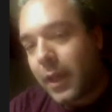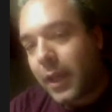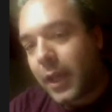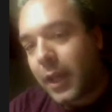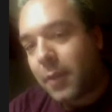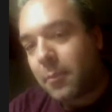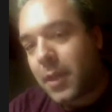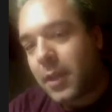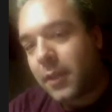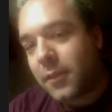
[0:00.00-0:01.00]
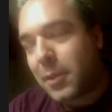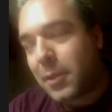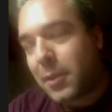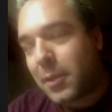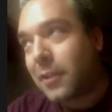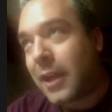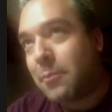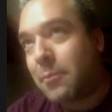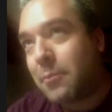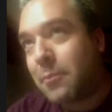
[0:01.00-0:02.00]
And many of the people I
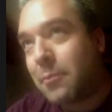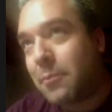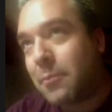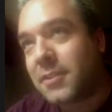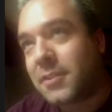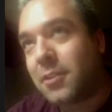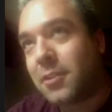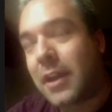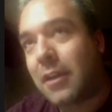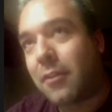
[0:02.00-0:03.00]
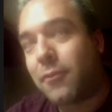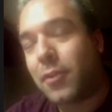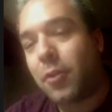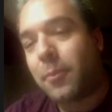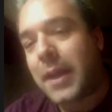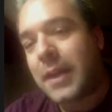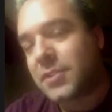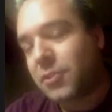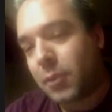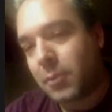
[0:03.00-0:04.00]
meet also have,
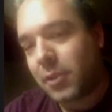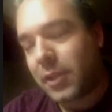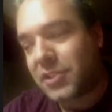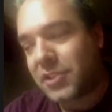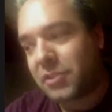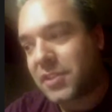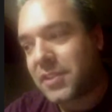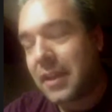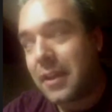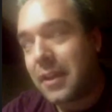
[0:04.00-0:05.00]
past criminal histories.